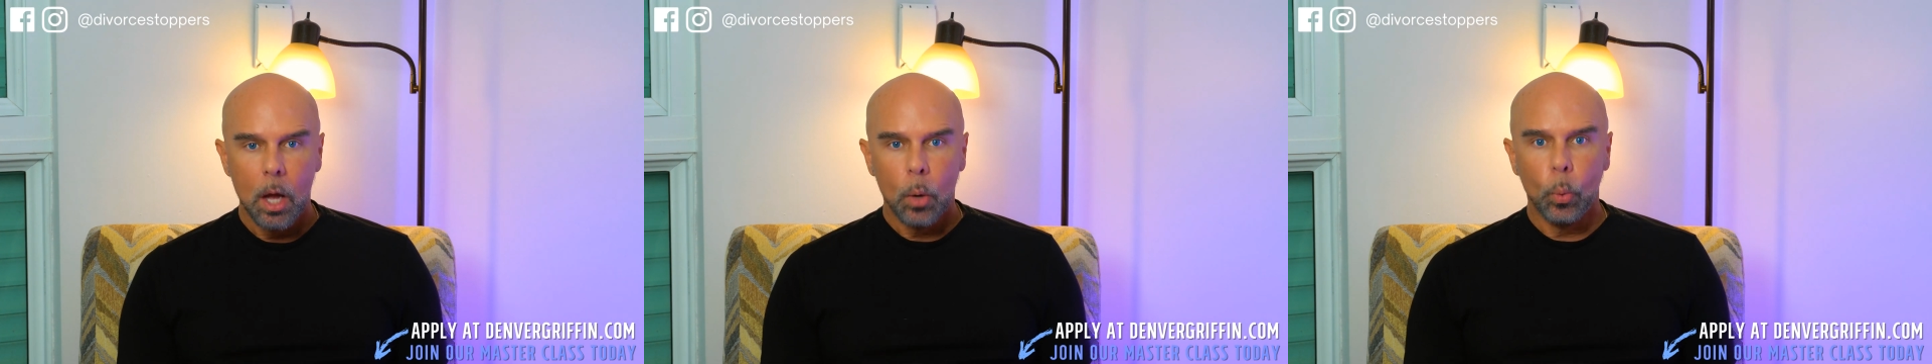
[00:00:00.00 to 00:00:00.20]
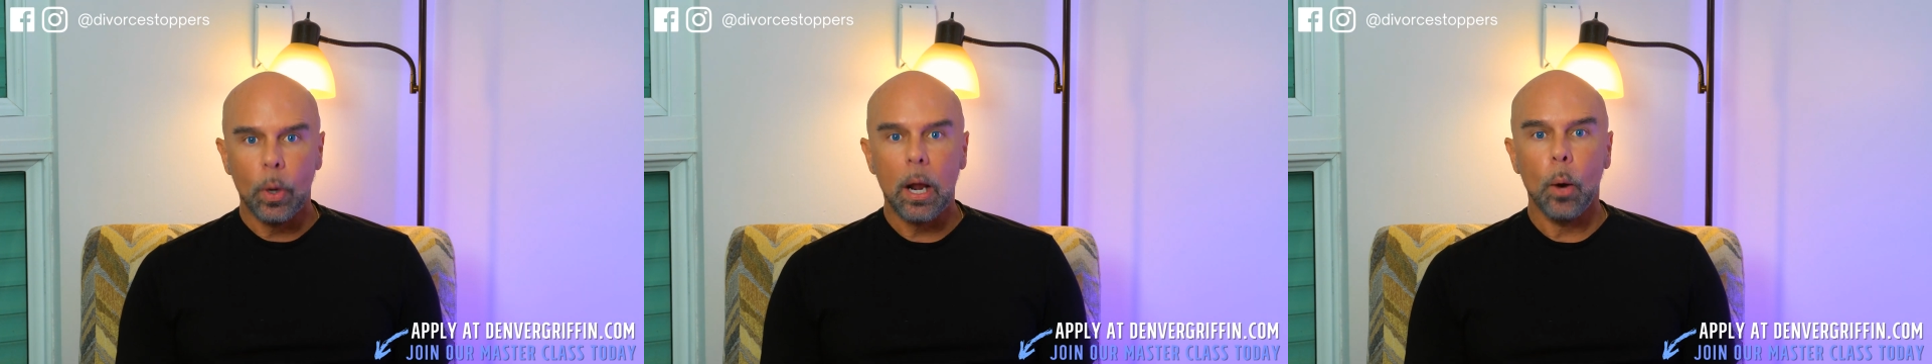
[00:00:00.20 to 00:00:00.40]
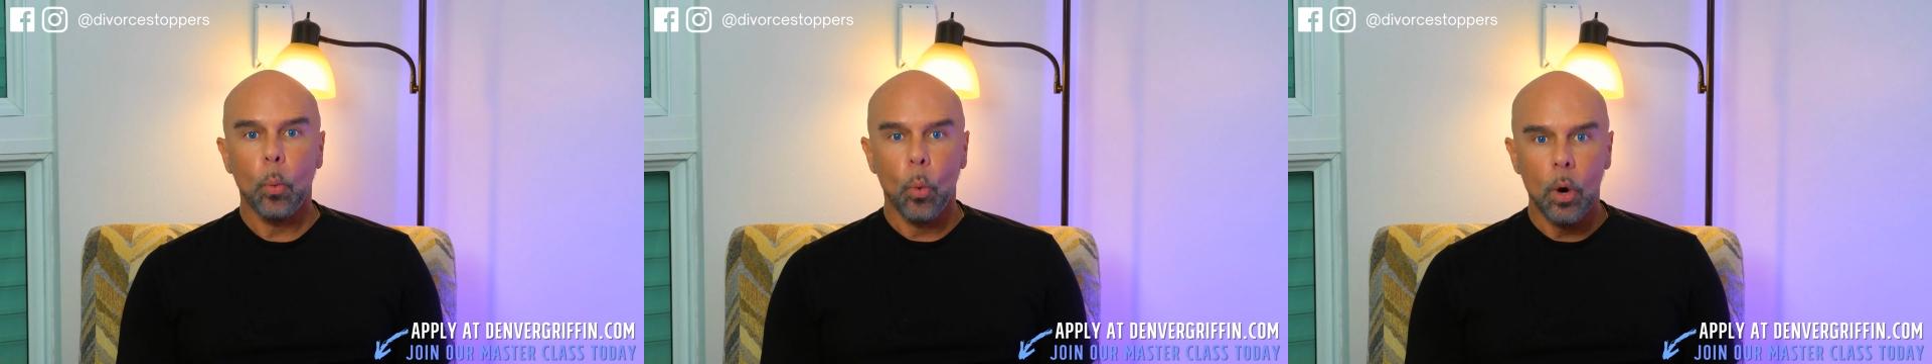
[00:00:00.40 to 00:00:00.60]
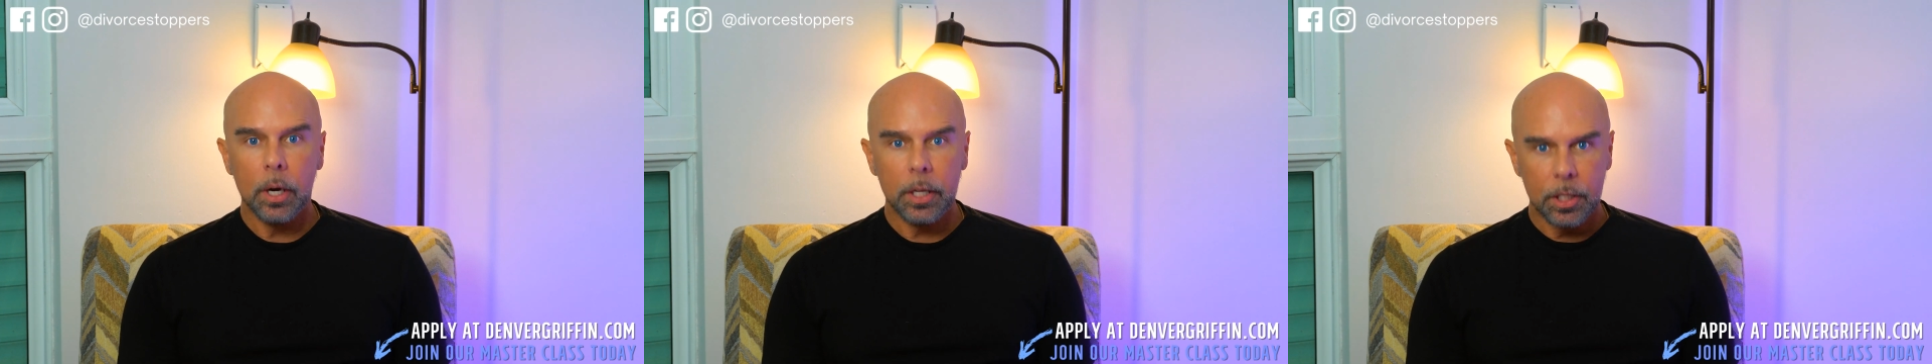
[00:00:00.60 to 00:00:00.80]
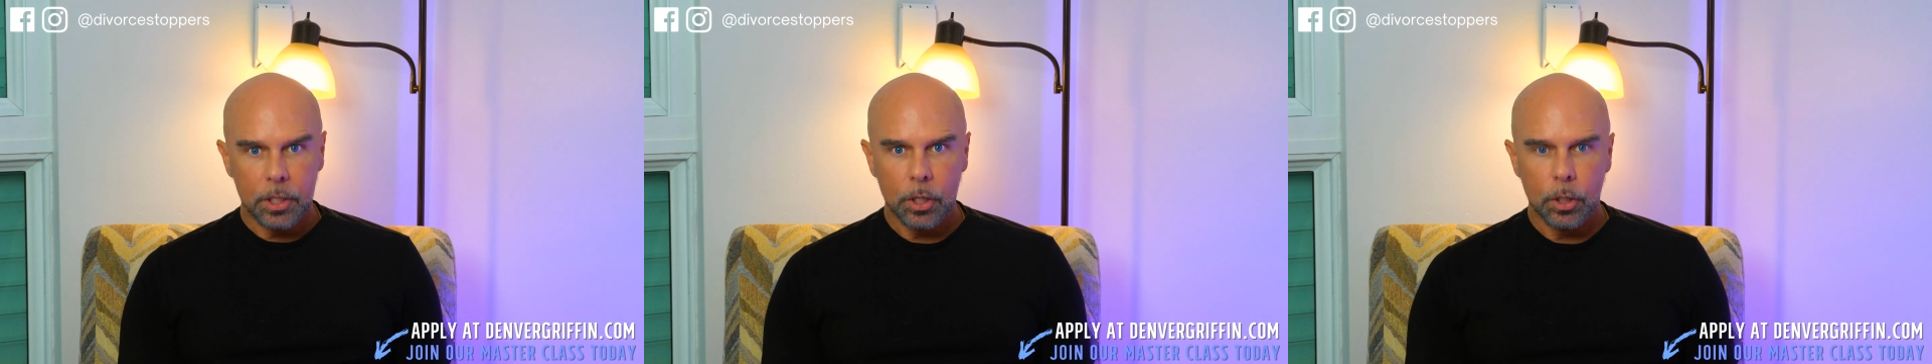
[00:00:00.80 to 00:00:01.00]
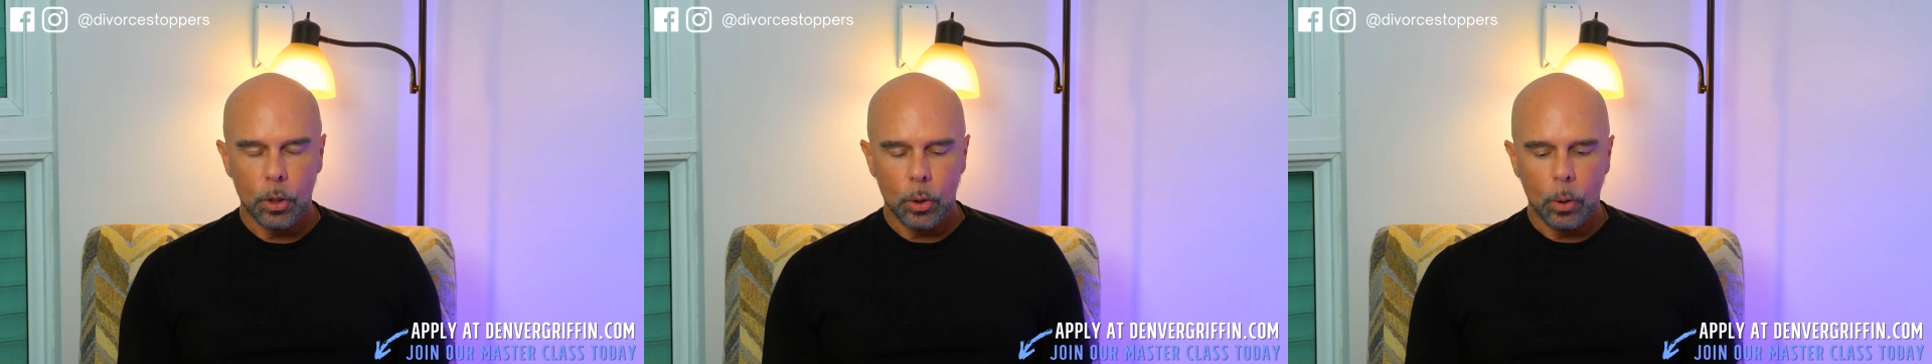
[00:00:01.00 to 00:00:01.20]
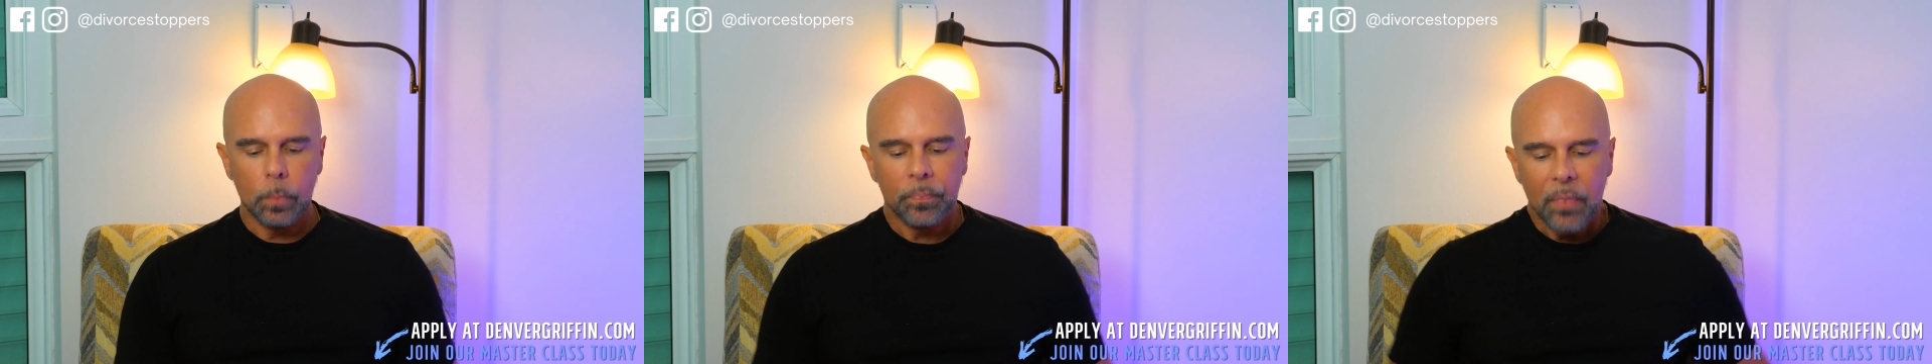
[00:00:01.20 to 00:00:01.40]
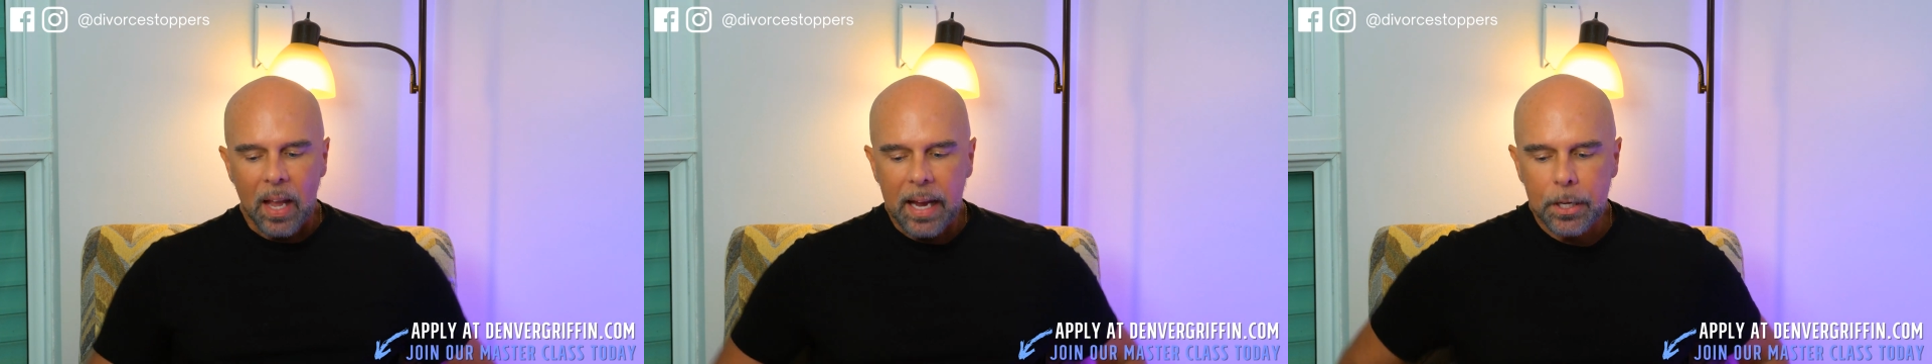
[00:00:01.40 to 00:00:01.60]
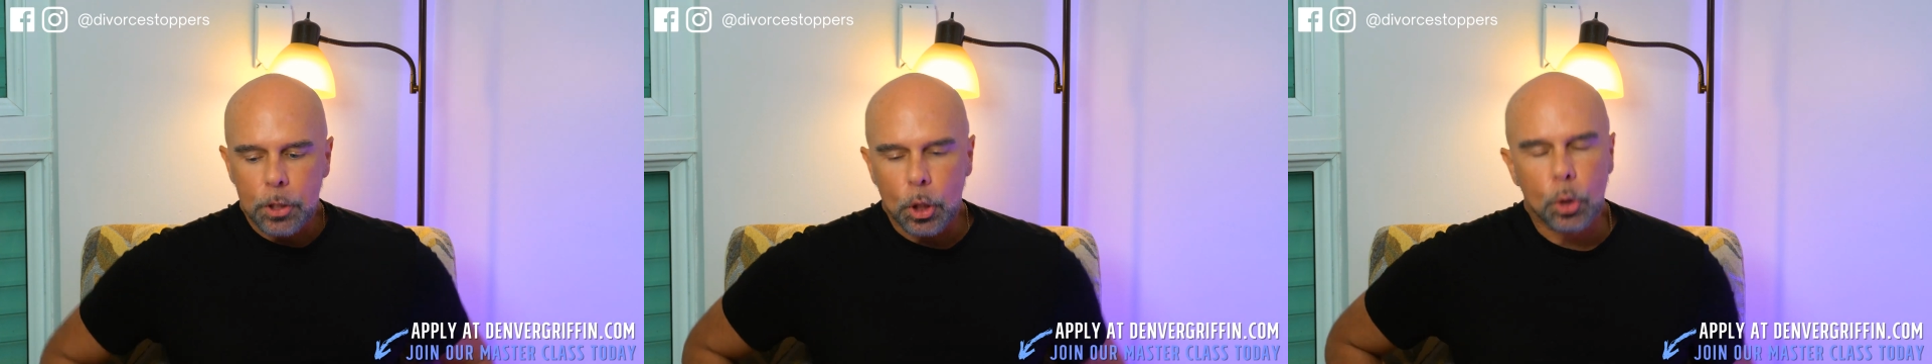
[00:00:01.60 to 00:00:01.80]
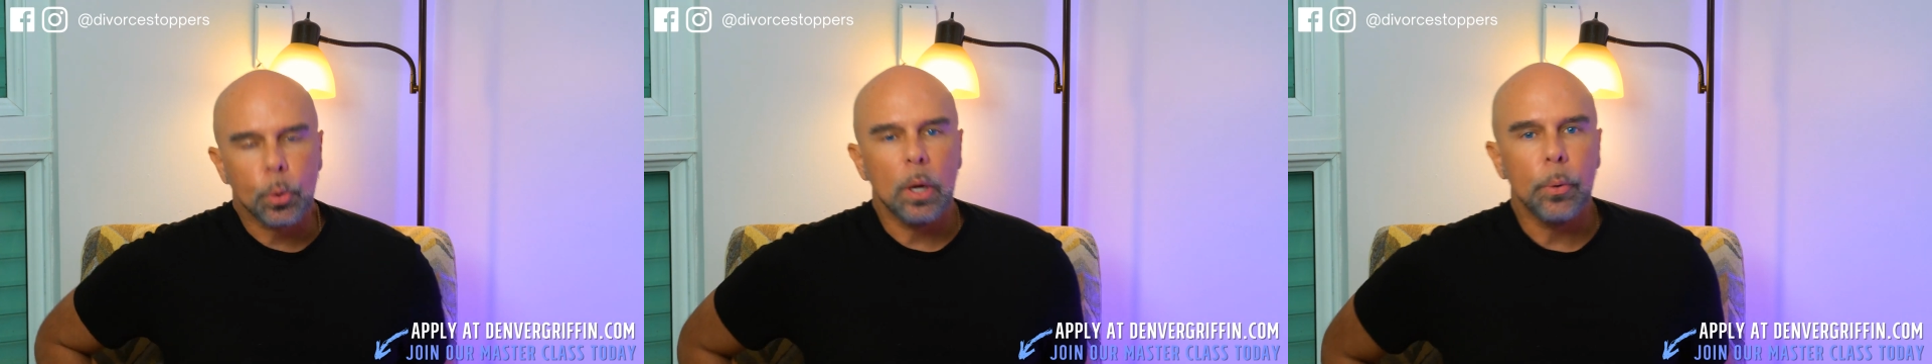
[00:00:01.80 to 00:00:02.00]
What I want you to do is
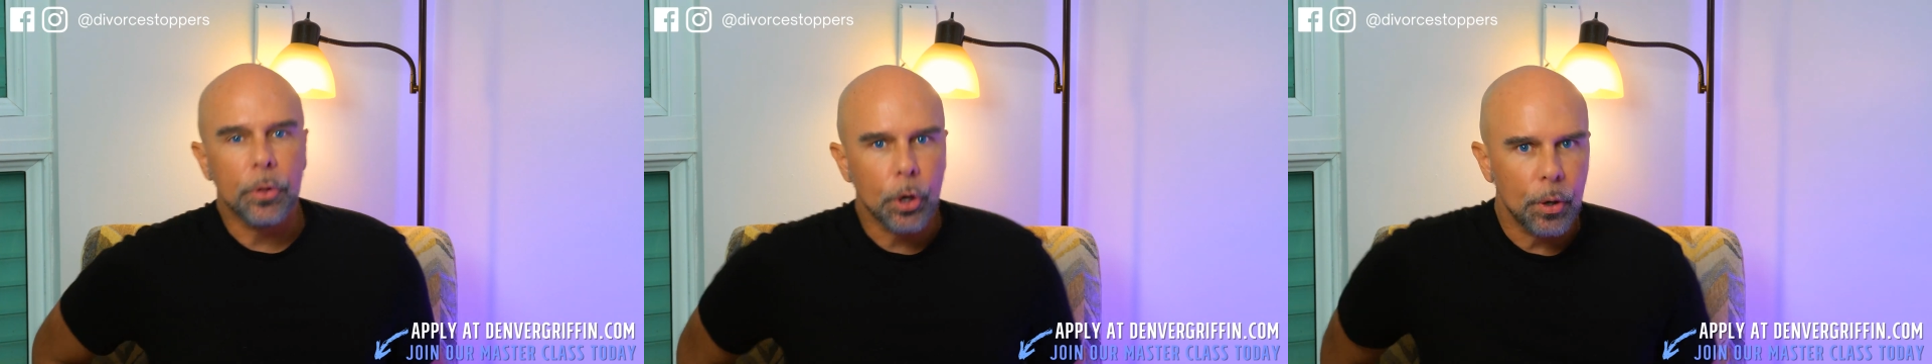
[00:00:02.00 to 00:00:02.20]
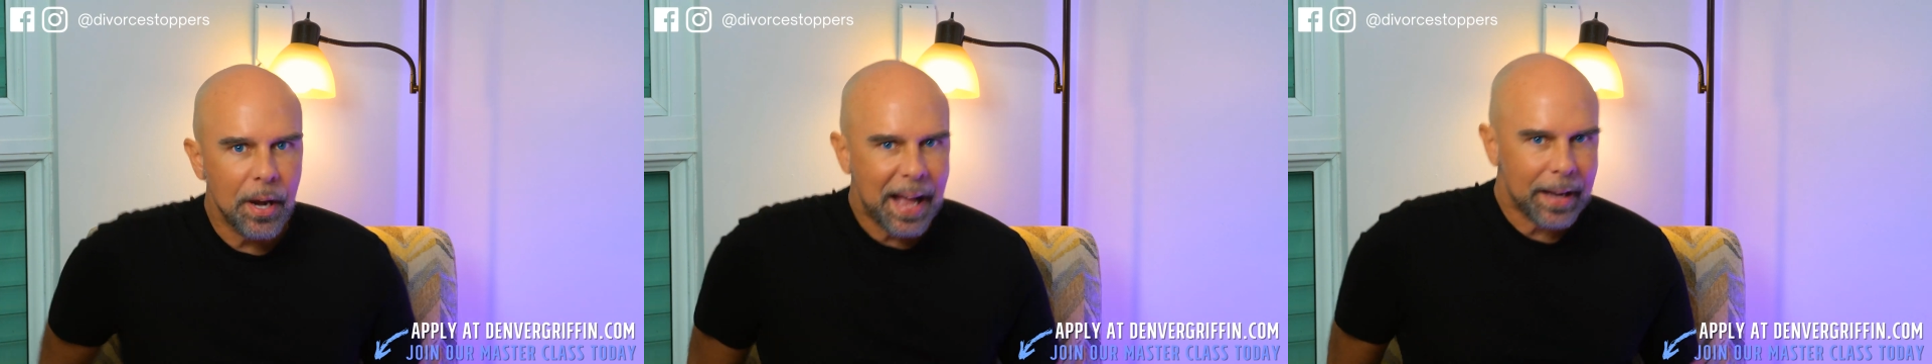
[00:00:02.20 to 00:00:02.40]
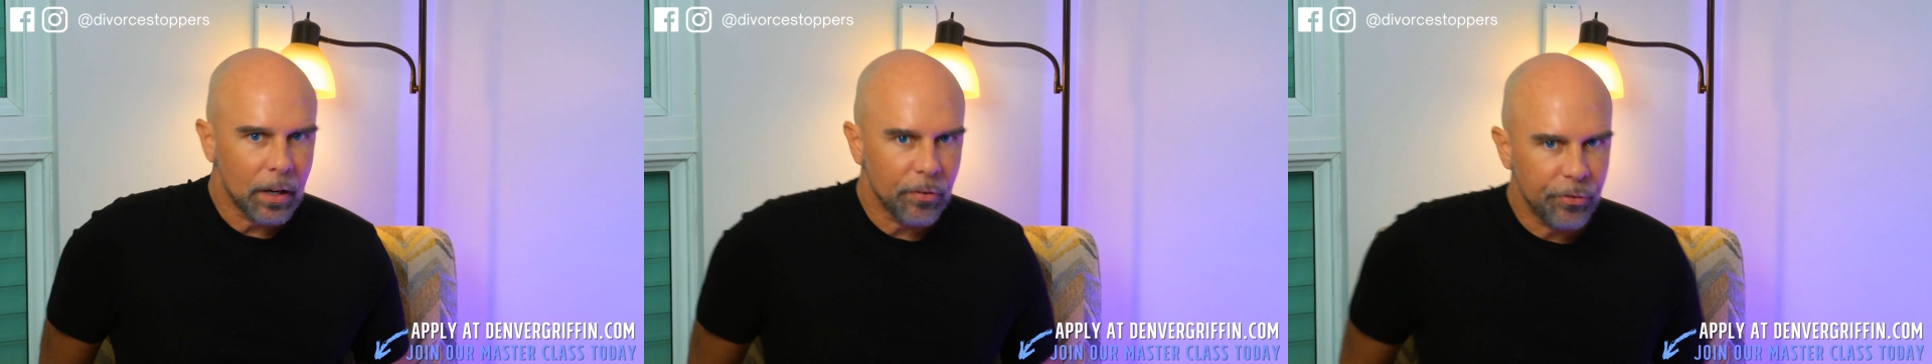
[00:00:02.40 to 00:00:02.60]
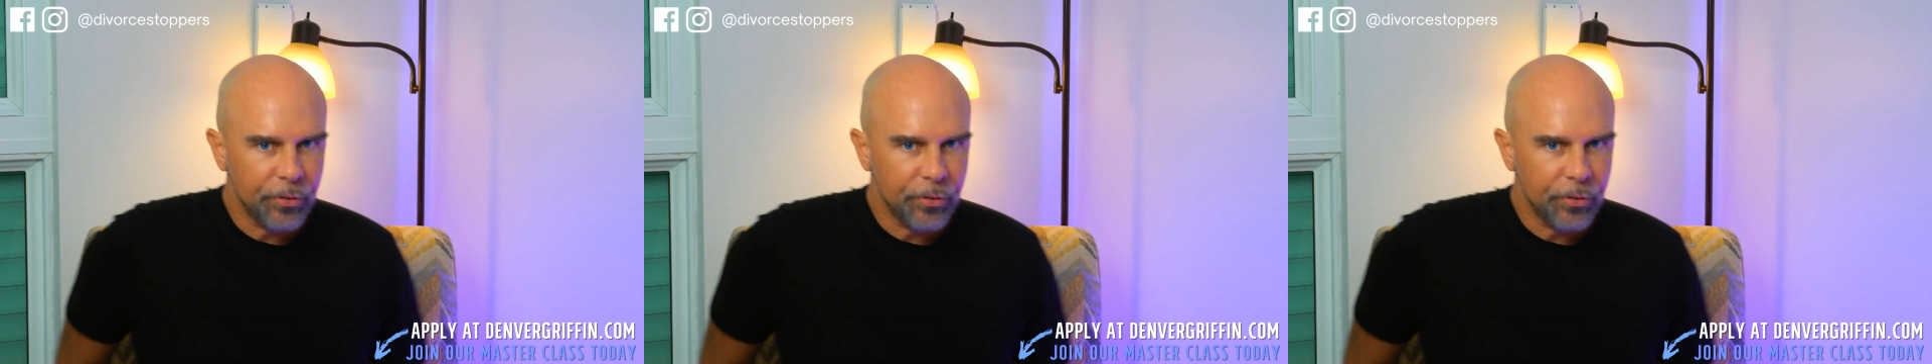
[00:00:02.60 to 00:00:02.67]
agree with her negative